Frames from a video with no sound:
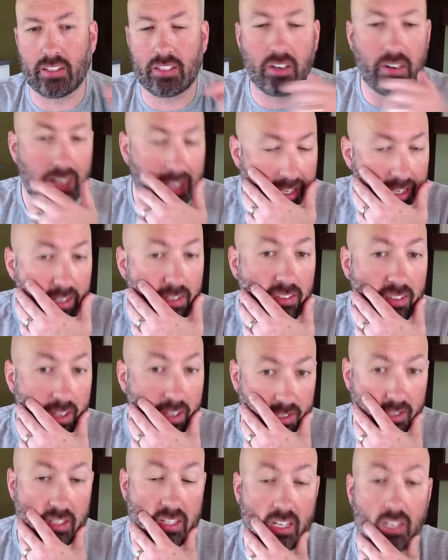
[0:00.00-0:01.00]
There is
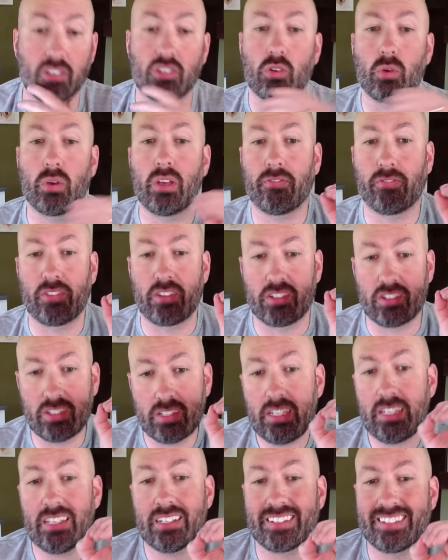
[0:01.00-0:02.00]
a C. So if the
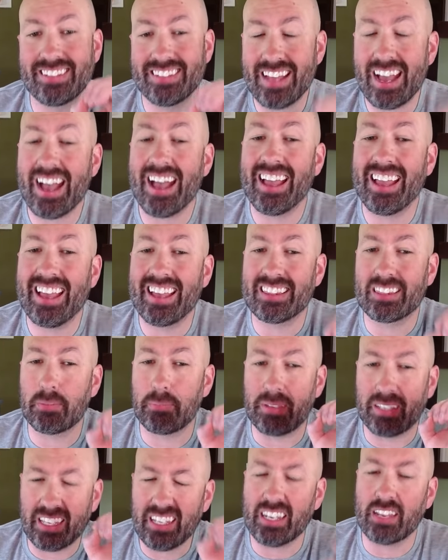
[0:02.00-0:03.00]
C is not at the
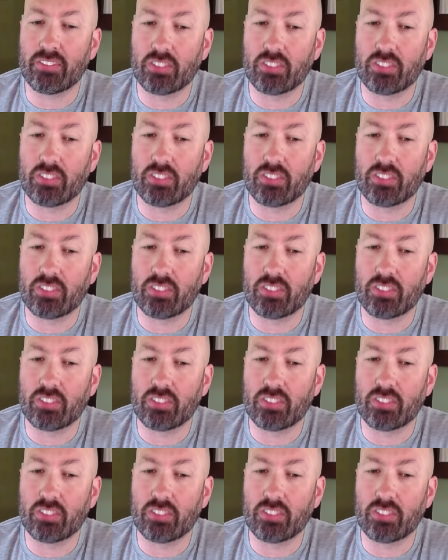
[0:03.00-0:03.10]
beginning,